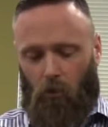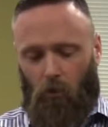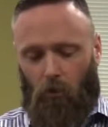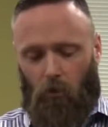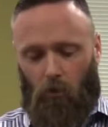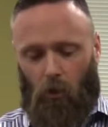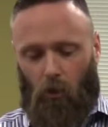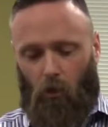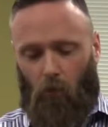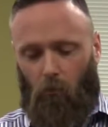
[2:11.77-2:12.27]

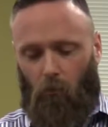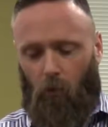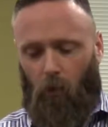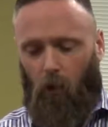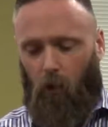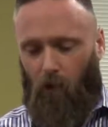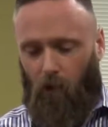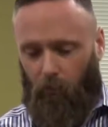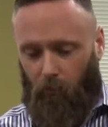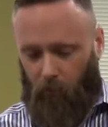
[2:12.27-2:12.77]
So
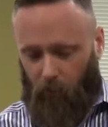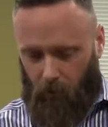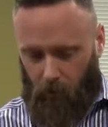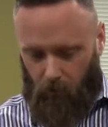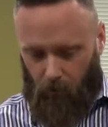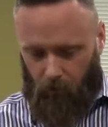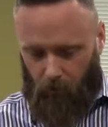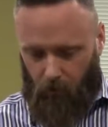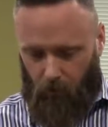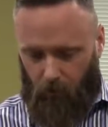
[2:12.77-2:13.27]
I'll have a
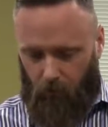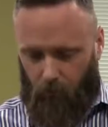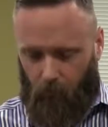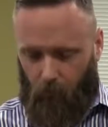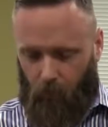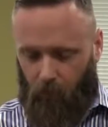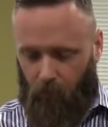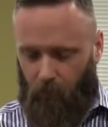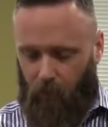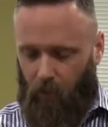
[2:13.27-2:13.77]
picture in here
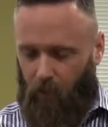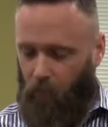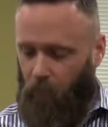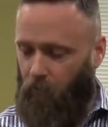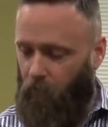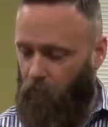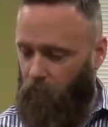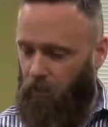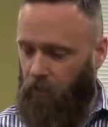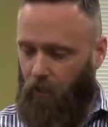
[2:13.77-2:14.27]
of the
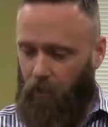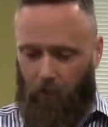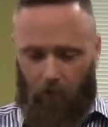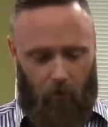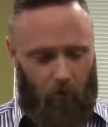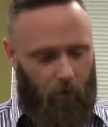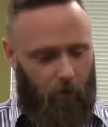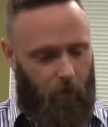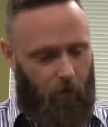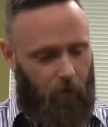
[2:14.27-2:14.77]

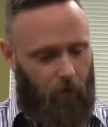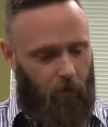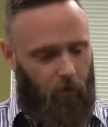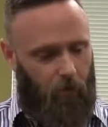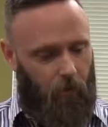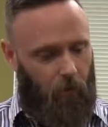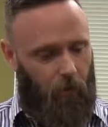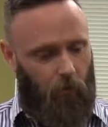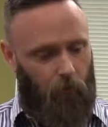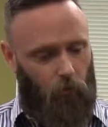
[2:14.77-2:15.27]
M13 and
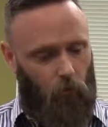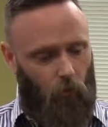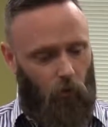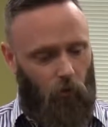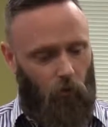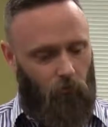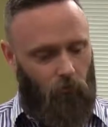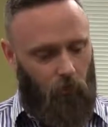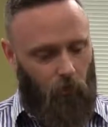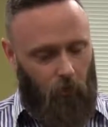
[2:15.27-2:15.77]
the
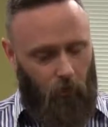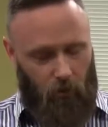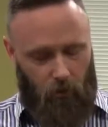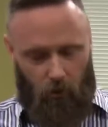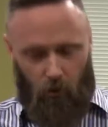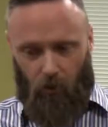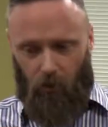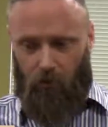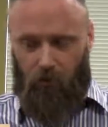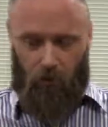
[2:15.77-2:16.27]
M12
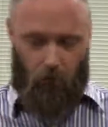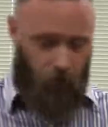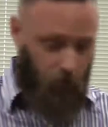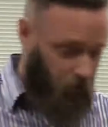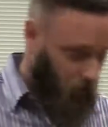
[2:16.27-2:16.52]
so you can see what the